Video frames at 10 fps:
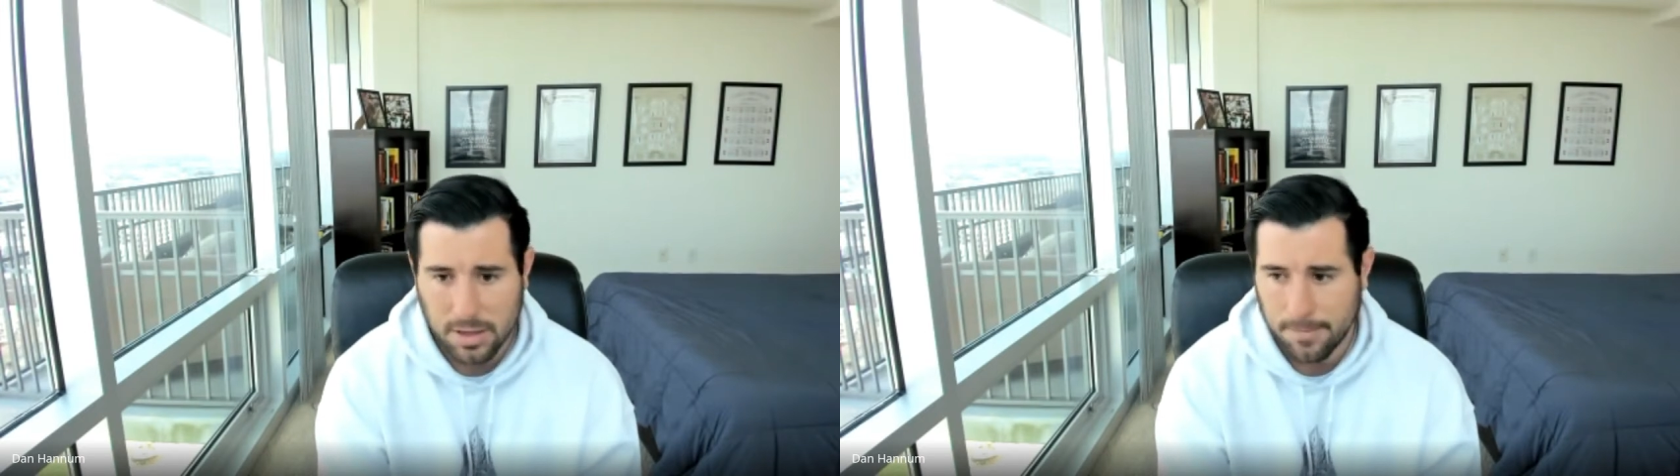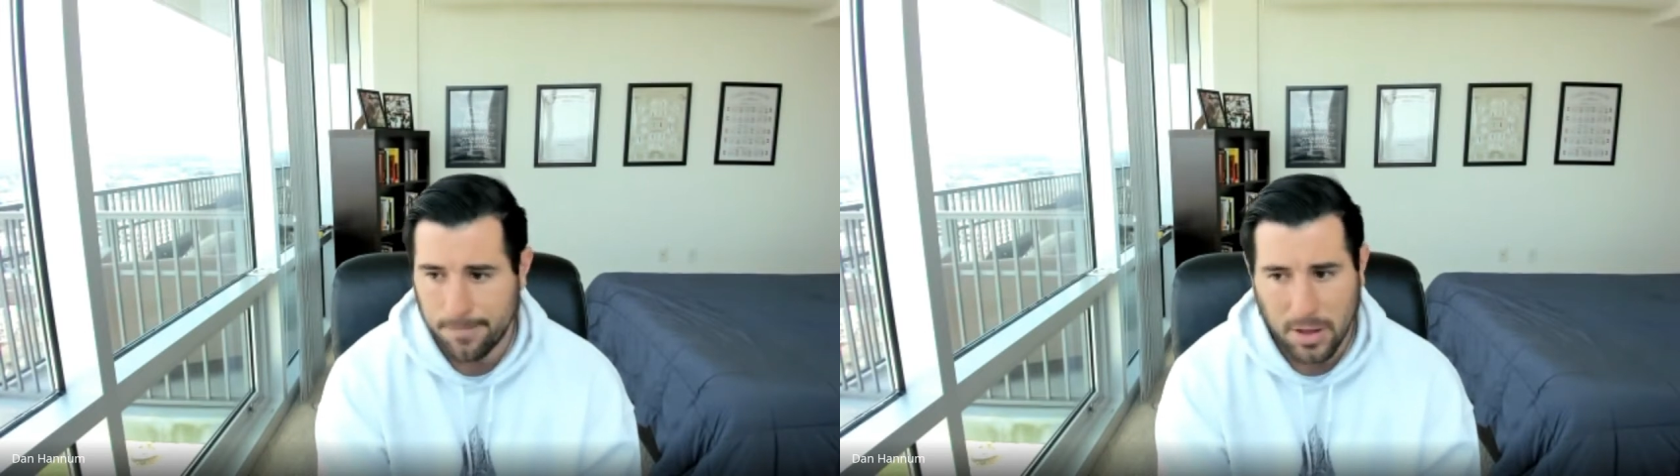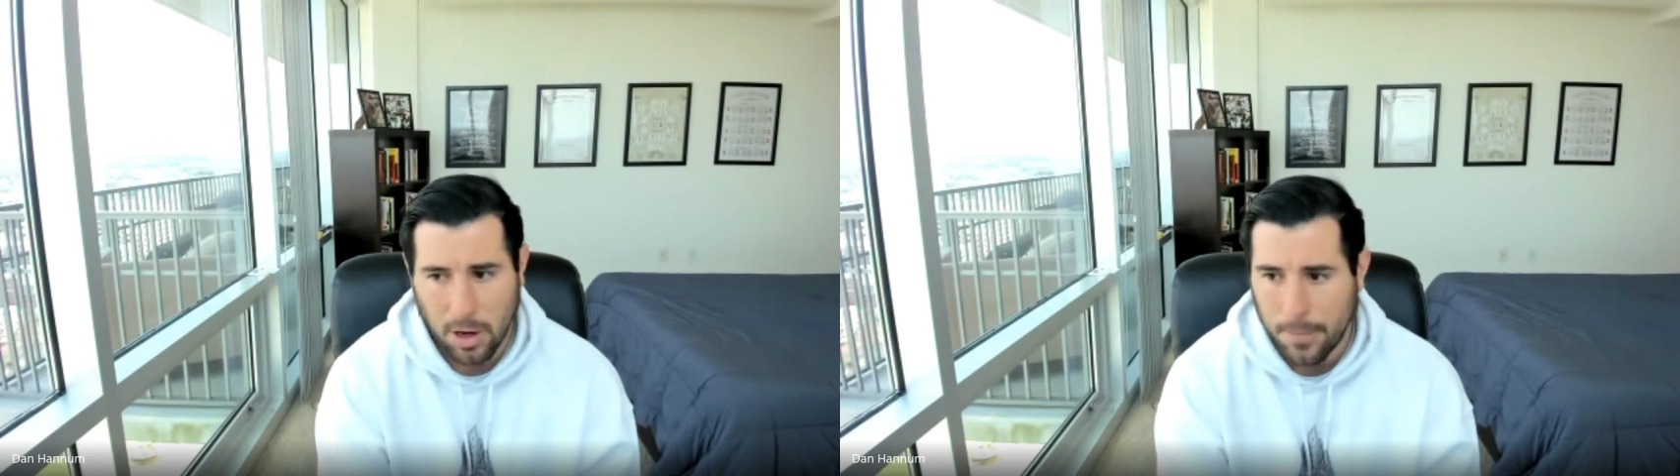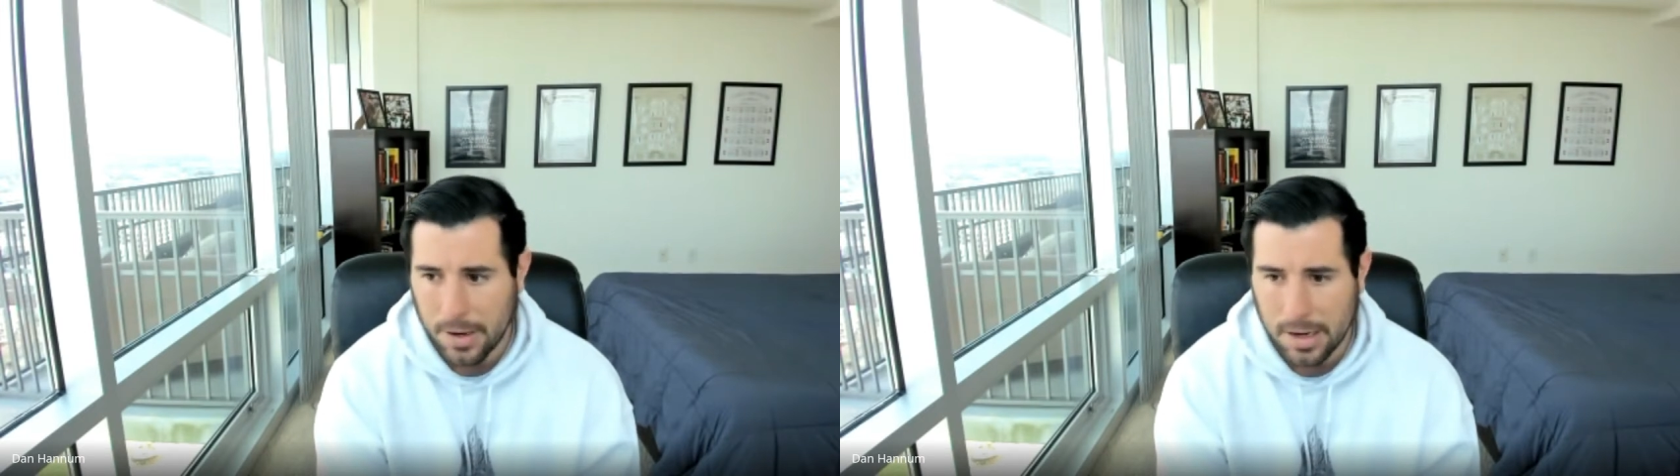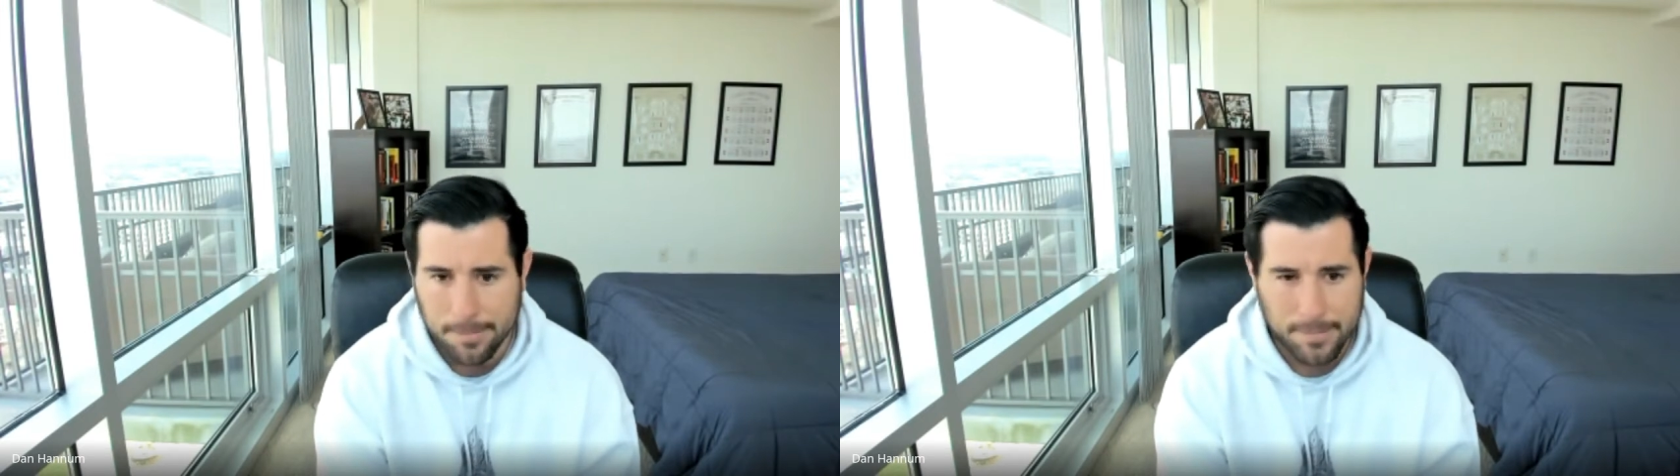and they all
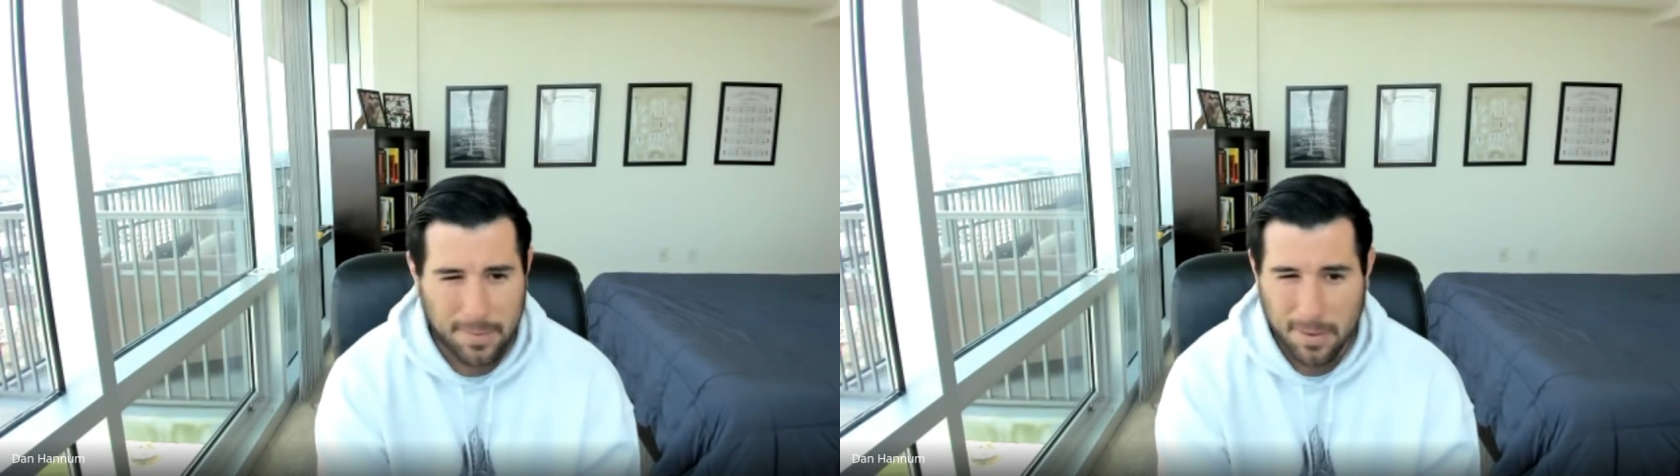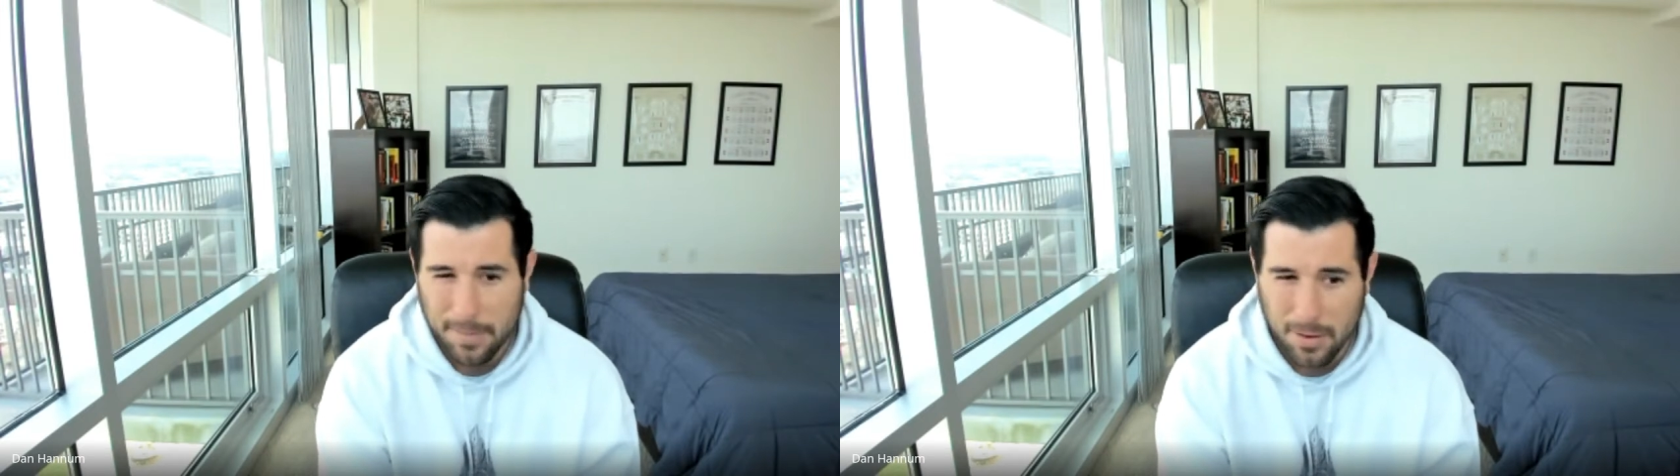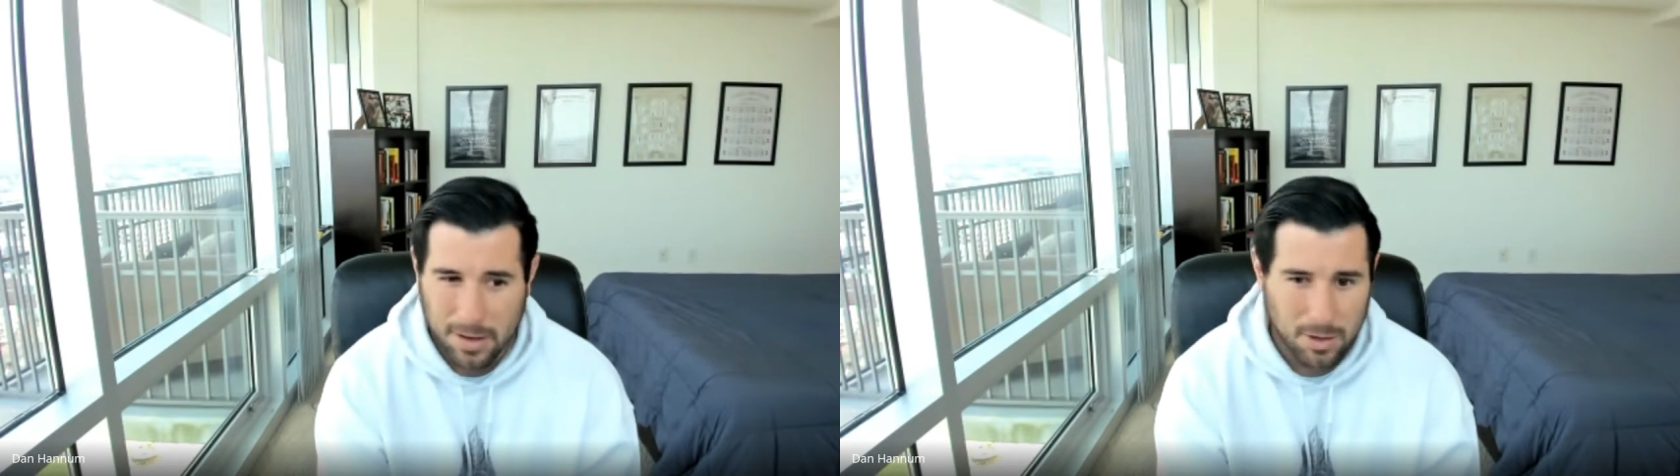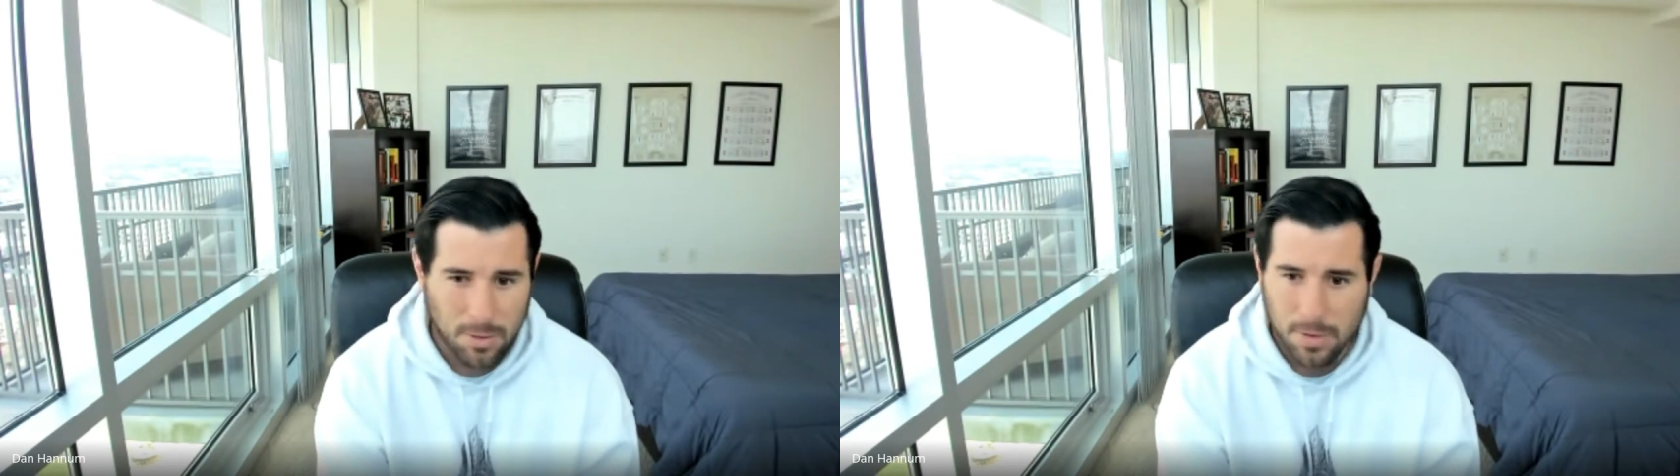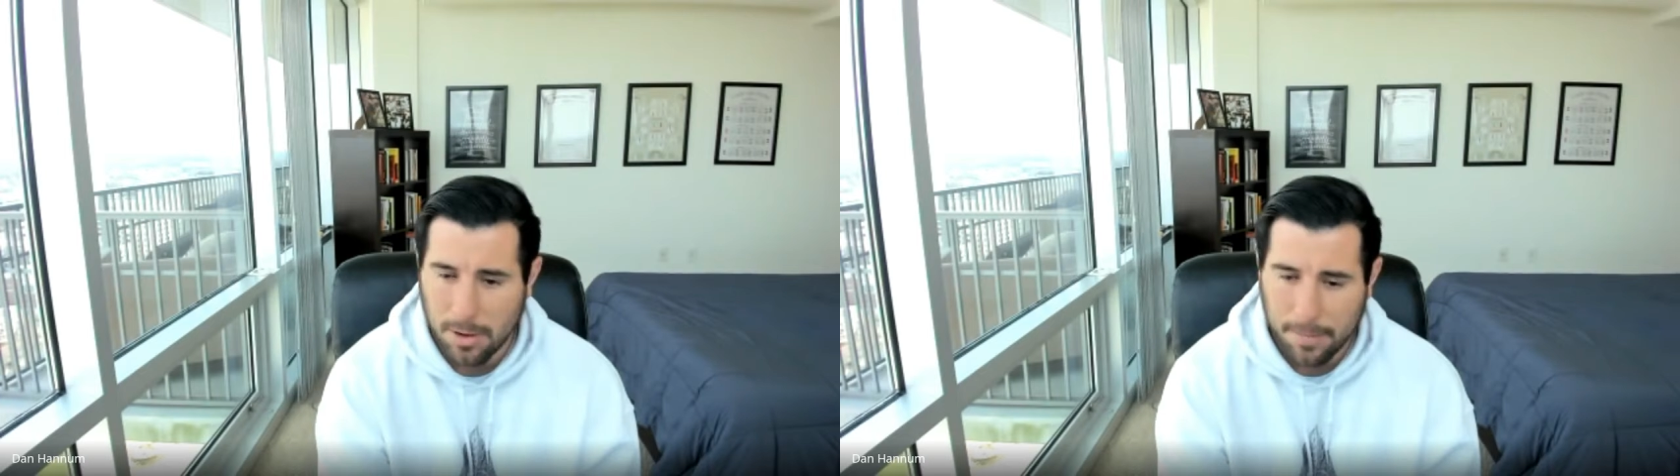put in maybe $1 million,
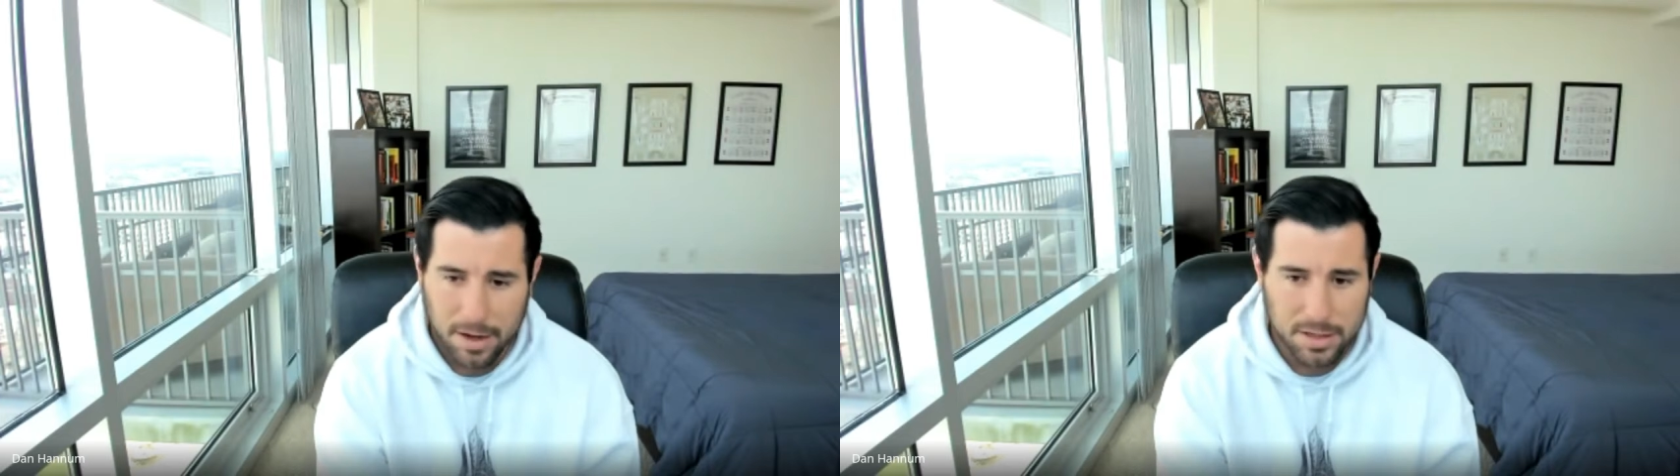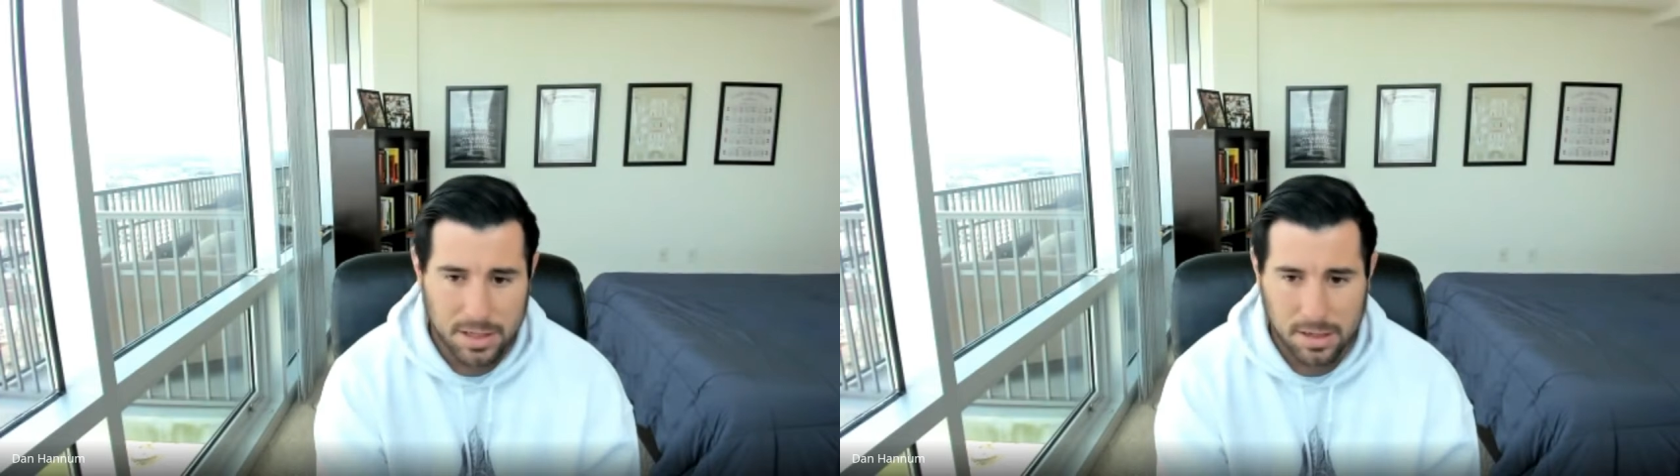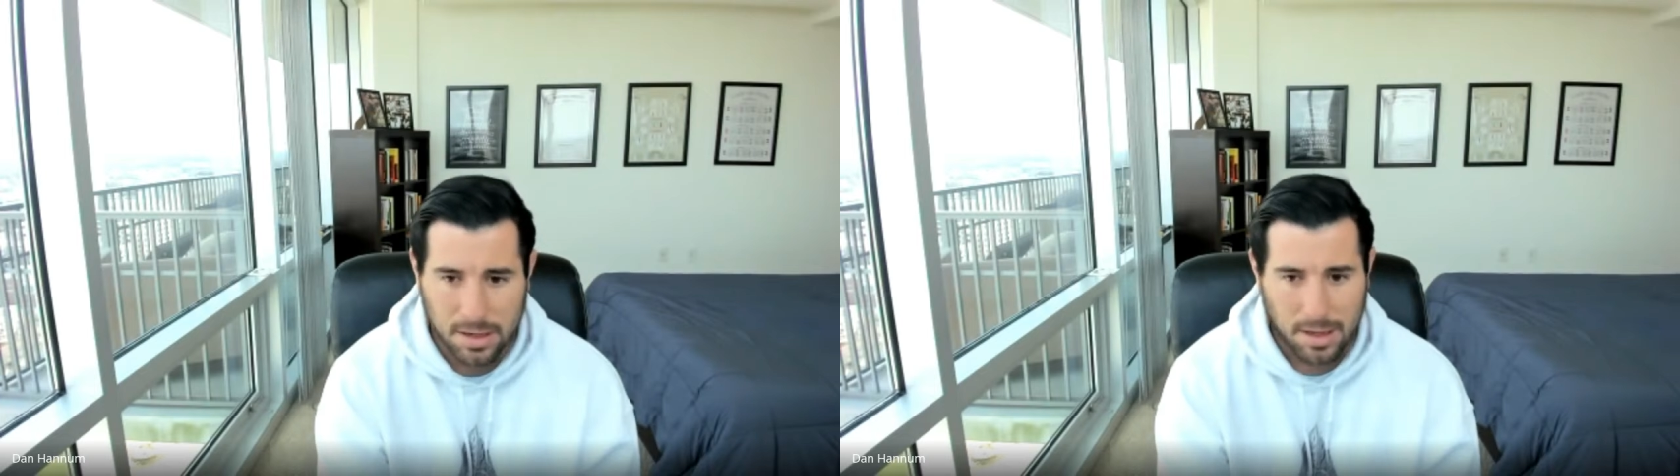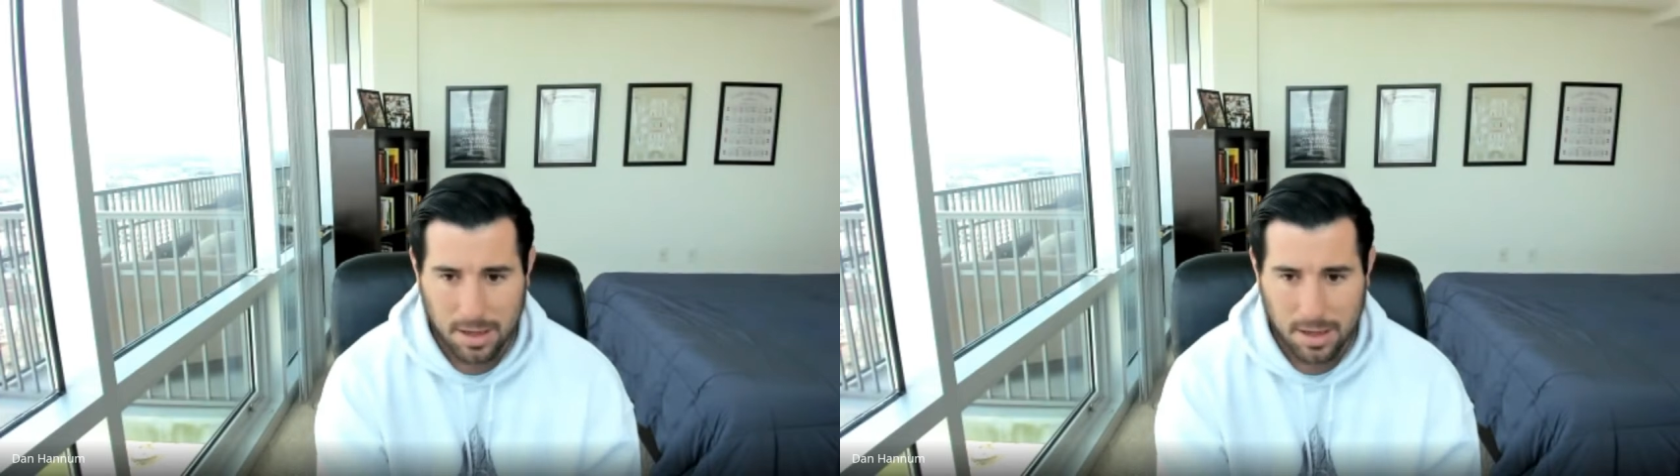$2 million, and